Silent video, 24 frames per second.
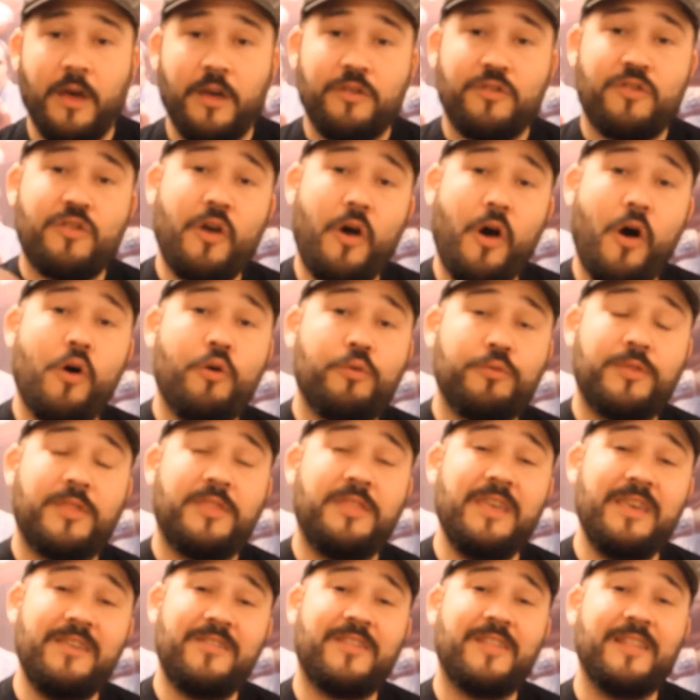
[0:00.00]
So,
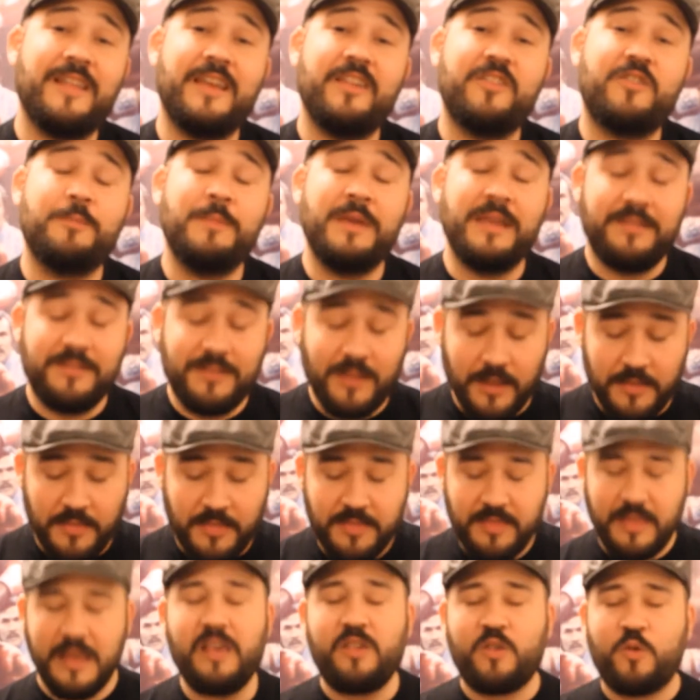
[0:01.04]
this leads me to
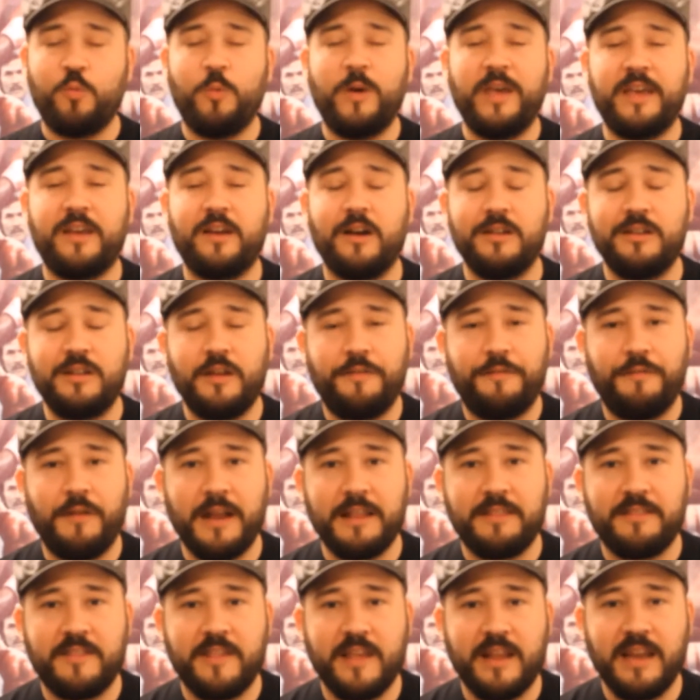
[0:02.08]
this week on the
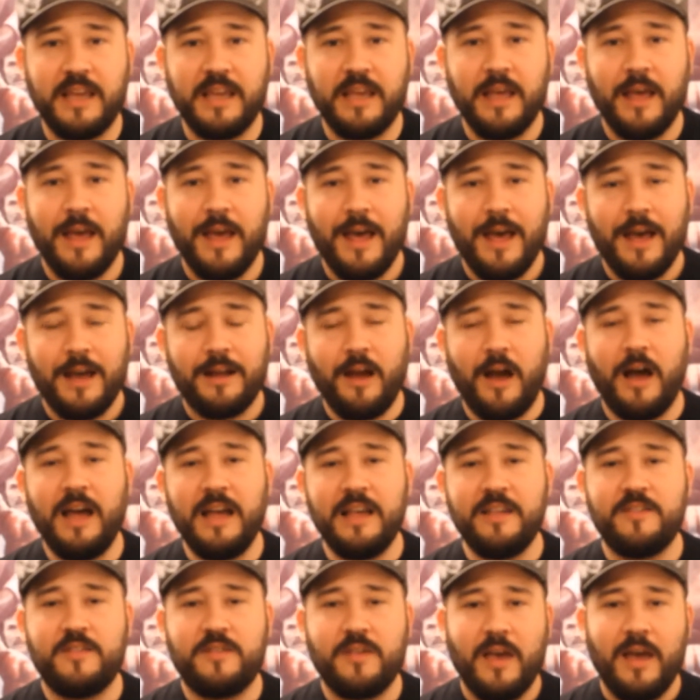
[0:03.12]
Fight City.
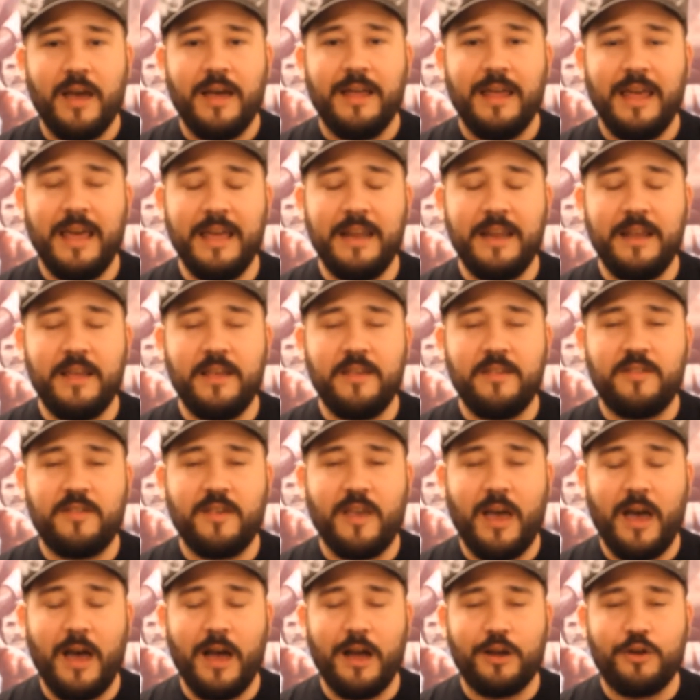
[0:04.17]
Guys, it is
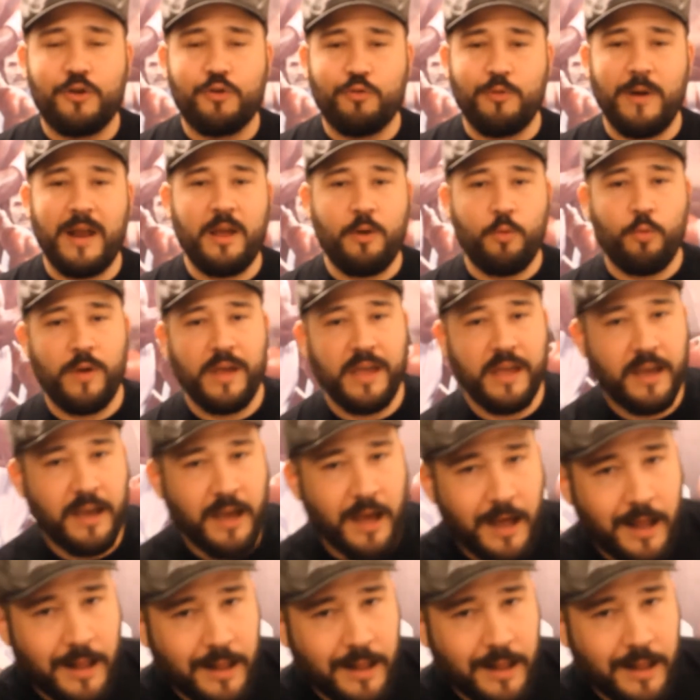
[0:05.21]
a great week.